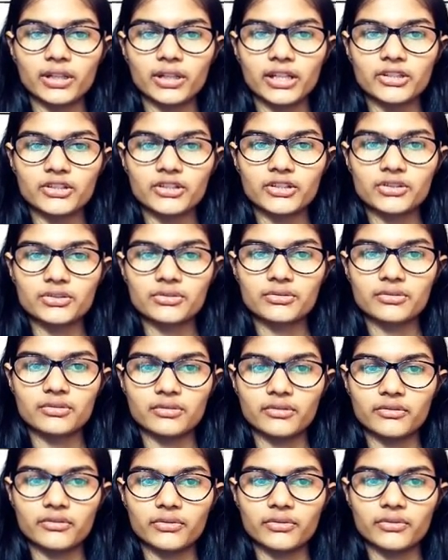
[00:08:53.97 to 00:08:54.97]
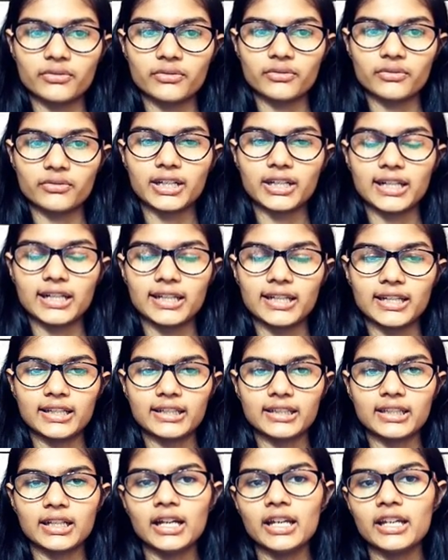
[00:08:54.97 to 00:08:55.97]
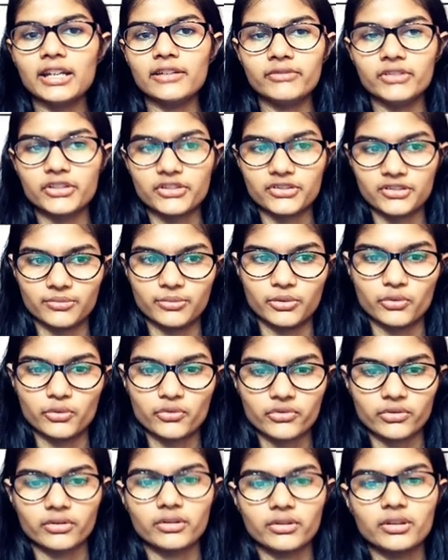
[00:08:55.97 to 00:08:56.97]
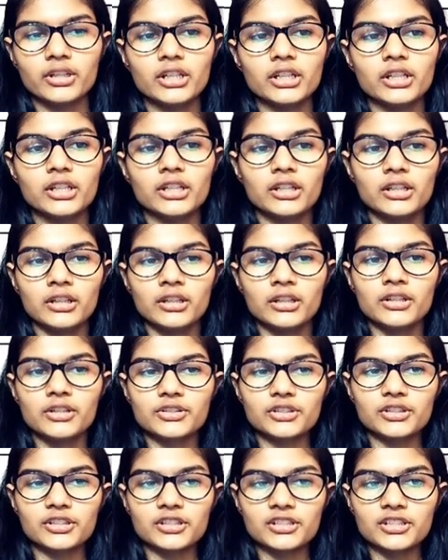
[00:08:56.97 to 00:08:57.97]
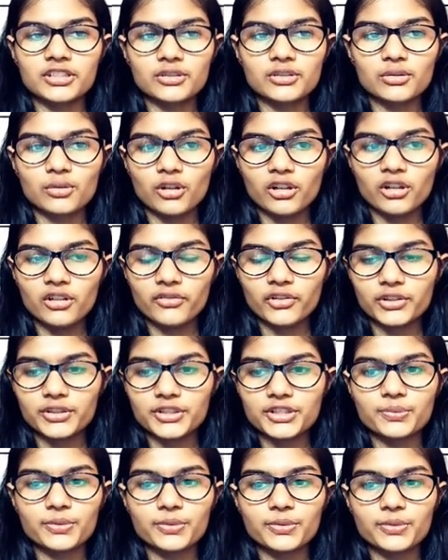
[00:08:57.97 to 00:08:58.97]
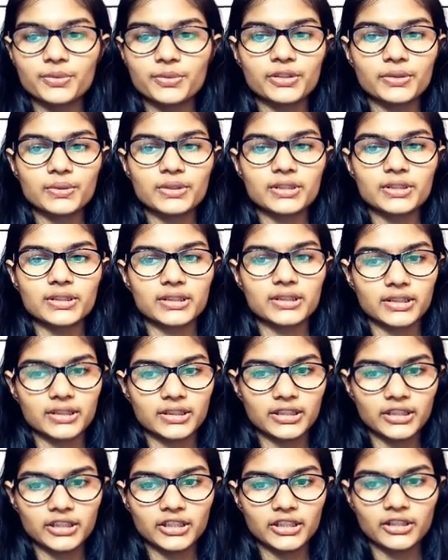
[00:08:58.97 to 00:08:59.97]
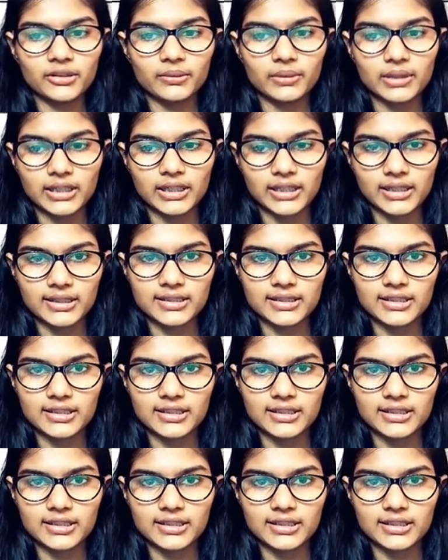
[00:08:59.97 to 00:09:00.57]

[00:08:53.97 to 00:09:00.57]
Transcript: whatever I just referred regarding the f distribution. So this is all for this video. Till then, thank you